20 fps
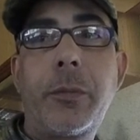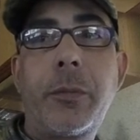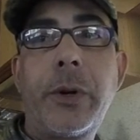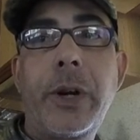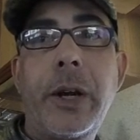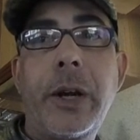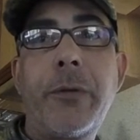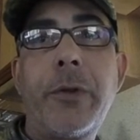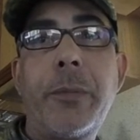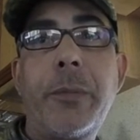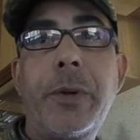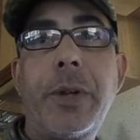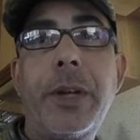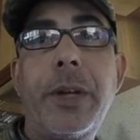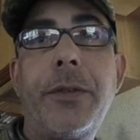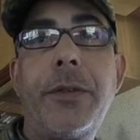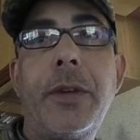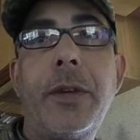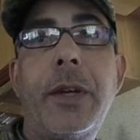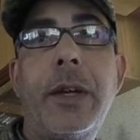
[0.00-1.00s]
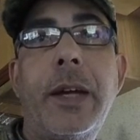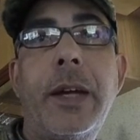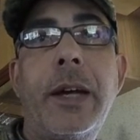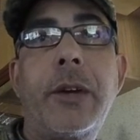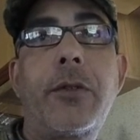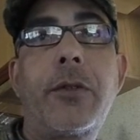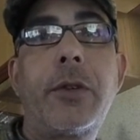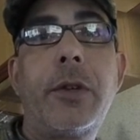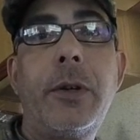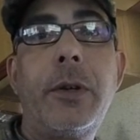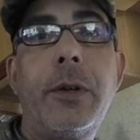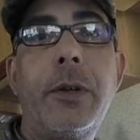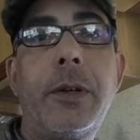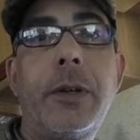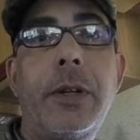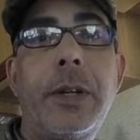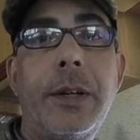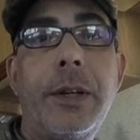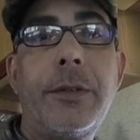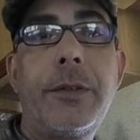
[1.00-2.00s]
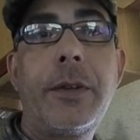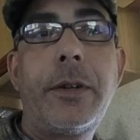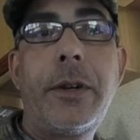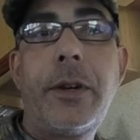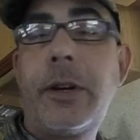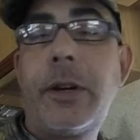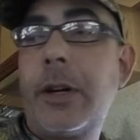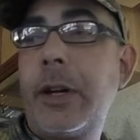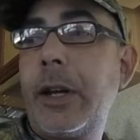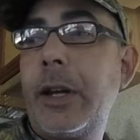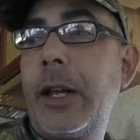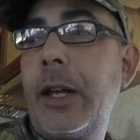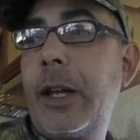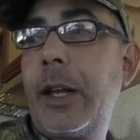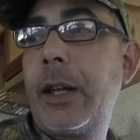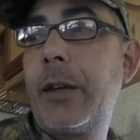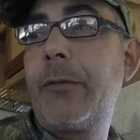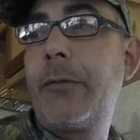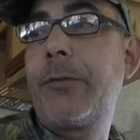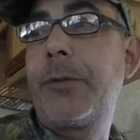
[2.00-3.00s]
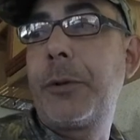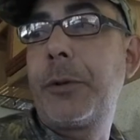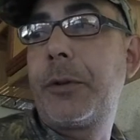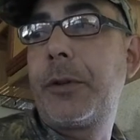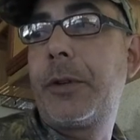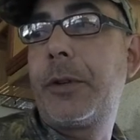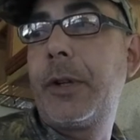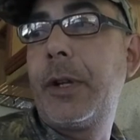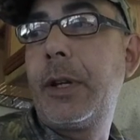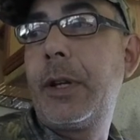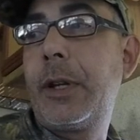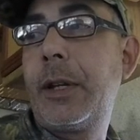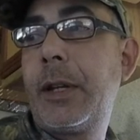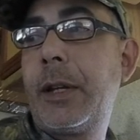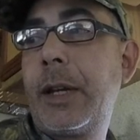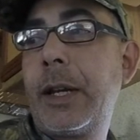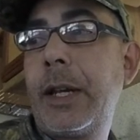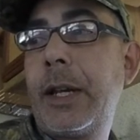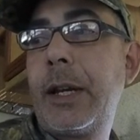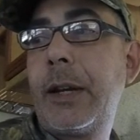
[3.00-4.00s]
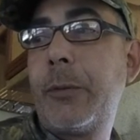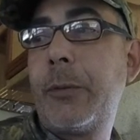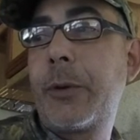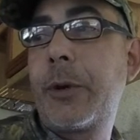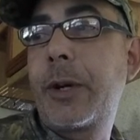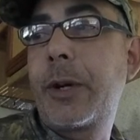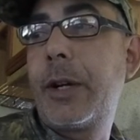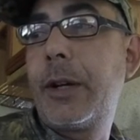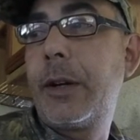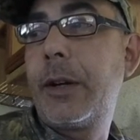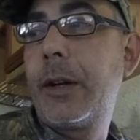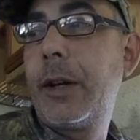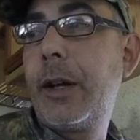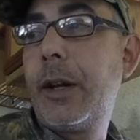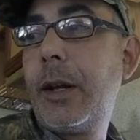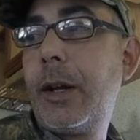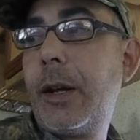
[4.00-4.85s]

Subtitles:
when I replace it, actually kicks it on and I get it working.